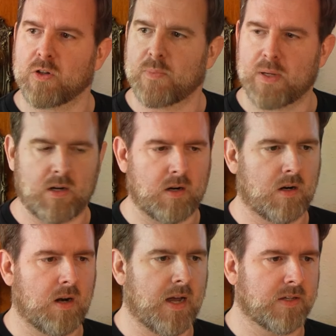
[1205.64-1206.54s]
loop
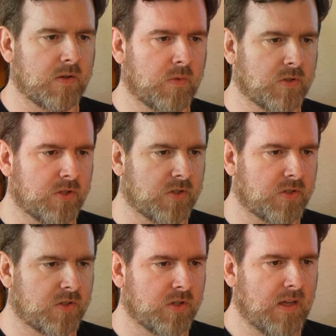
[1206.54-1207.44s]
here, so
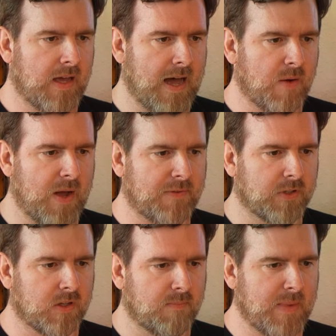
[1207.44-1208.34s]
we'll have
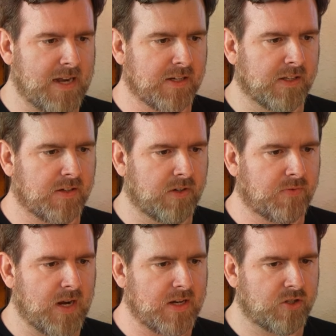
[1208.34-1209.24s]
to manually
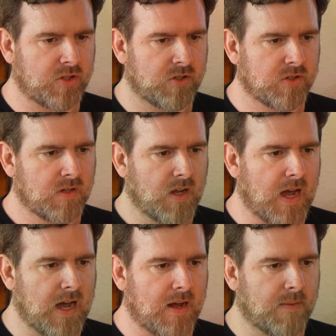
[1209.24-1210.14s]
refresh
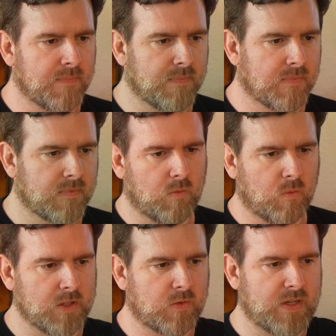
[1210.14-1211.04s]

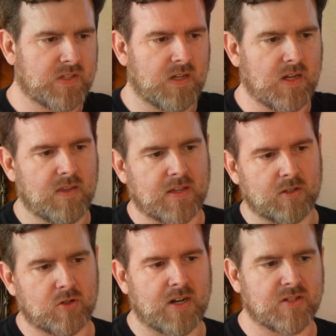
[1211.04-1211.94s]
once we see that
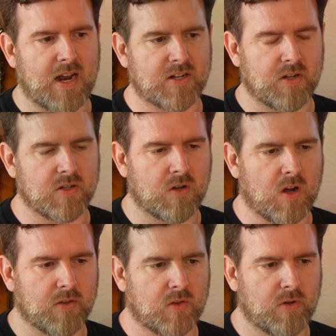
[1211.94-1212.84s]
the transaction has
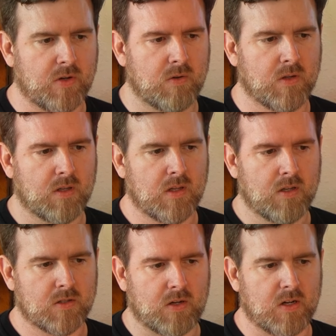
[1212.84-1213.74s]
gone through.
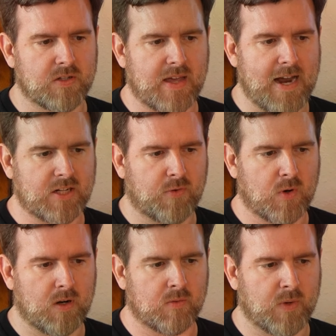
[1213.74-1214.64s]
So here's the hash
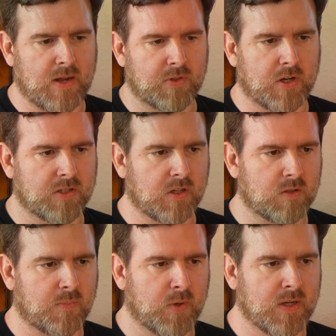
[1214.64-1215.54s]
for it. We have
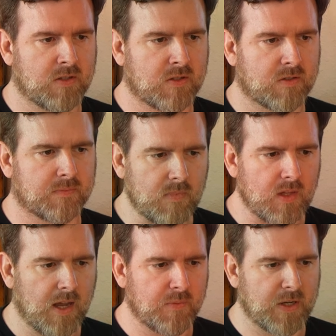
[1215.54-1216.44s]
36 points,
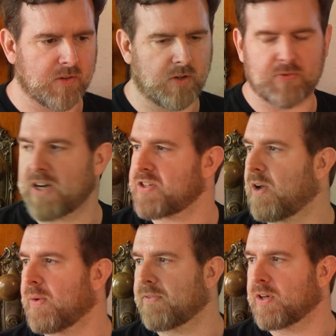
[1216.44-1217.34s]
and we can refresh.
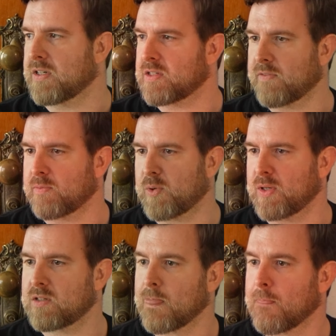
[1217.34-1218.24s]
Now we have 37 points.